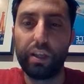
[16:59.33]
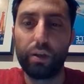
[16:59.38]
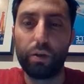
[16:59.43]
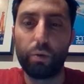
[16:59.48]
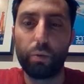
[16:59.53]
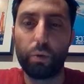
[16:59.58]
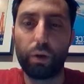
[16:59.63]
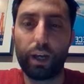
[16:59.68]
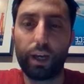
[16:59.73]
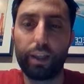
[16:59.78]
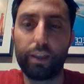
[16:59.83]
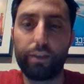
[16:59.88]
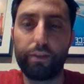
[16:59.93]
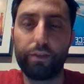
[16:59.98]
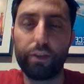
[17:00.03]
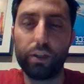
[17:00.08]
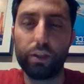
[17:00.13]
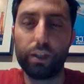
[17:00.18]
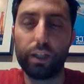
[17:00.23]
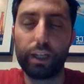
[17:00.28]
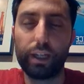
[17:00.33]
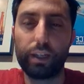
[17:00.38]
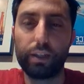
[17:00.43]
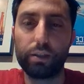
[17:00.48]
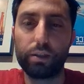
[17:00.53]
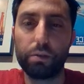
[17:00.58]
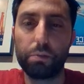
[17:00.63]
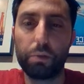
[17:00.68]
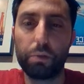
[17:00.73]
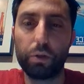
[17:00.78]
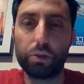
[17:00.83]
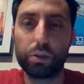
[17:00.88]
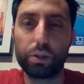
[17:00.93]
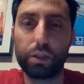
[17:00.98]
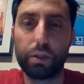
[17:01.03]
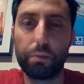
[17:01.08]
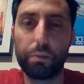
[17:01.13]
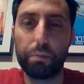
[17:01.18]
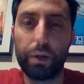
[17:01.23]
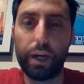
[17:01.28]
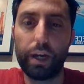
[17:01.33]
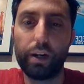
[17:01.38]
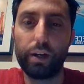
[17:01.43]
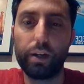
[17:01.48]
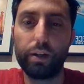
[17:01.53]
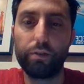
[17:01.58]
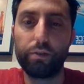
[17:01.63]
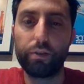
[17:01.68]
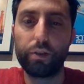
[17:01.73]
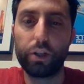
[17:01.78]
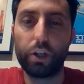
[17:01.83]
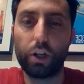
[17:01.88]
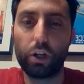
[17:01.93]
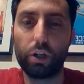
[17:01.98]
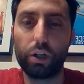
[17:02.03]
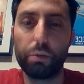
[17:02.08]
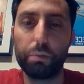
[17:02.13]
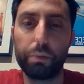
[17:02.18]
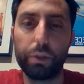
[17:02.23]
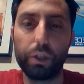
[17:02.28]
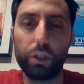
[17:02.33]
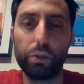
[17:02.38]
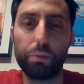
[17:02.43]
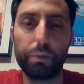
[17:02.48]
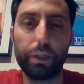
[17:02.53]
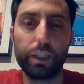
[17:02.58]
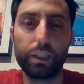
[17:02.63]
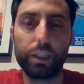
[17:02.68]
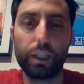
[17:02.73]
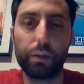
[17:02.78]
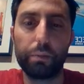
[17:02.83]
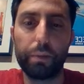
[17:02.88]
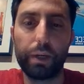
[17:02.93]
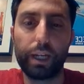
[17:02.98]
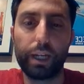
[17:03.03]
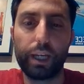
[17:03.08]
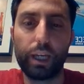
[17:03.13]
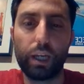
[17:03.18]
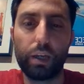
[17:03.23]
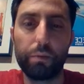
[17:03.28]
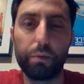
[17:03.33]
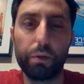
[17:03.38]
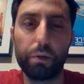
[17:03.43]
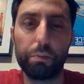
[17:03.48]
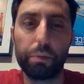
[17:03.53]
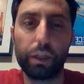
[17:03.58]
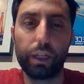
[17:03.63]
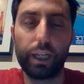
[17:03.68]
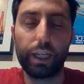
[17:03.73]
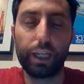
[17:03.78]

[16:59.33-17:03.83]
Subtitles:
what I feel like is the most competitive current build based on the metagame and playing